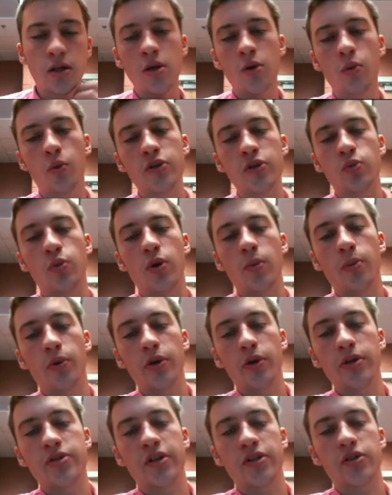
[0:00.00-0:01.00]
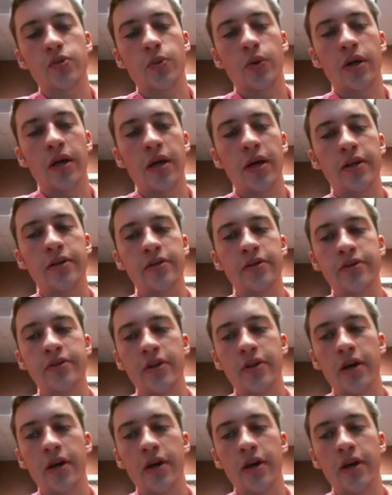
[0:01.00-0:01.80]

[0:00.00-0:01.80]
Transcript: was one point six one eight,